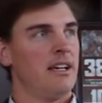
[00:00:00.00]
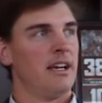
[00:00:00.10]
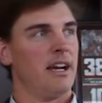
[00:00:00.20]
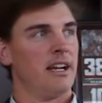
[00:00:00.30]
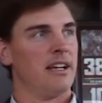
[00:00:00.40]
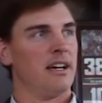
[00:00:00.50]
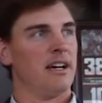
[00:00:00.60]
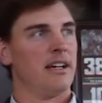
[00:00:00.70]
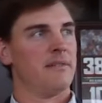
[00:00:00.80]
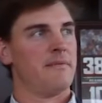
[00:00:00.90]
And
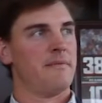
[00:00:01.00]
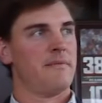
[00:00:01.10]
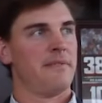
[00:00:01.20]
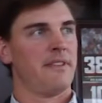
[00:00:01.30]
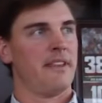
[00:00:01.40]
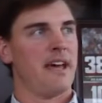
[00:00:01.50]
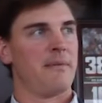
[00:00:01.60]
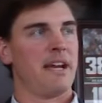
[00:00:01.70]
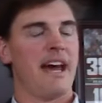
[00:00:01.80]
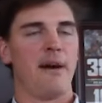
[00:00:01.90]
uh, I
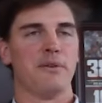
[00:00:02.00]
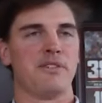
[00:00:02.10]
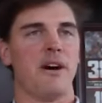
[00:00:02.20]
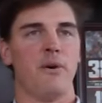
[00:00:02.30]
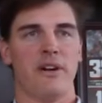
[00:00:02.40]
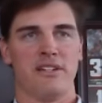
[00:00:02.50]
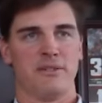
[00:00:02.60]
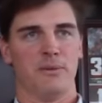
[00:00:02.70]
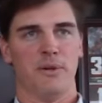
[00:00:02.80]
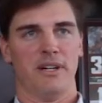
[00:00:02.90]
mean, I was always
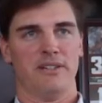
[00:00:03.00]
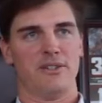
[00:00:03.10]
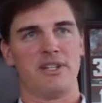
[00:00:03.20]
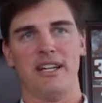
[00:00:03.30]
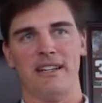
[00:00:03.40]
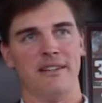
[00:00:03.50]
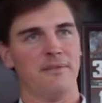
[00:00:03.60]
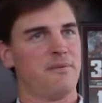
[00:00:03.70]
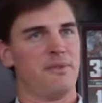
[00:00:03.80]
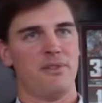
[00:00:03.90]
the one just getting
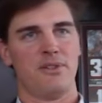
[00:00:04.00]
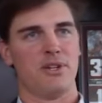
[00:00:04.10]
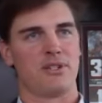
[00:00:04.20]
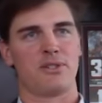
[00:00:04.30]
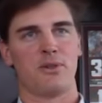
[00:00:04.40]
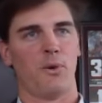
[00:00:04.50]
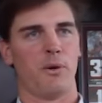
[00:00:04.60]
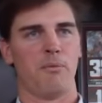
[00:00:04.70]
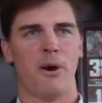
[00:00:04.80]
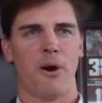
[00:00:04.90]
just torn
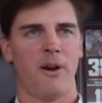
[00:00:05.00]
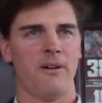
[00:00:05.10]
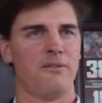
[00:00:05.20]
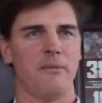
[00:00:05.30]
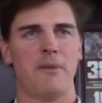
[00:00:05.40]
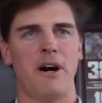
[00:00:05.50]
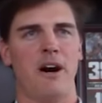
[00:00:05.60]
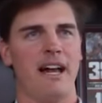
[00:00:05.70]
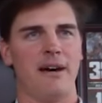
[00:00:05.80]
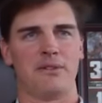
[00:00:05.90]
apart.
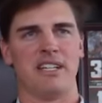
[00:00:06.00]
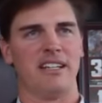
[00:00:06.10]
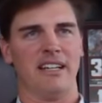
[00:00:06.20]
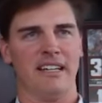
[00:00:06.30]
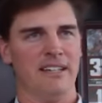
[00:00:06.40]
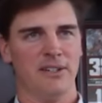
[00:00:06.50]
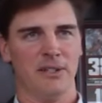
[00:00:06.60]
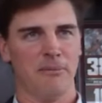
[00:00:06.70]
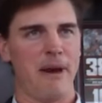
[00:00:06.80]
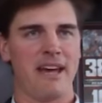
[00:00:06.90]
Football, I was getting
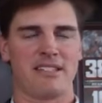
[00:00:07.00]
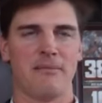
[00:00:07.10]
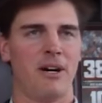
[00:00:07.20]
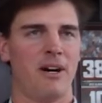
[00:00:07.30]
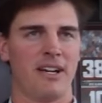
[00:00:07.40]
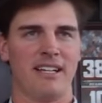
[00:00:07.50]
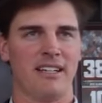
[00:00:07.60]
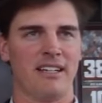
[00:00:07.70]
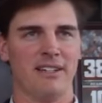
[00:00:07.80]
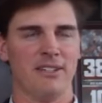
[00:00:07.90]
killed. Basketball, mm-hmm. getting
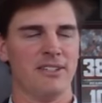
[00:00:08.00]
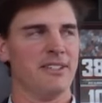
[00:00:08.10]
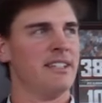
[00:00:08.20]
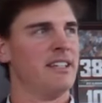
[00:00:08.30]
killed.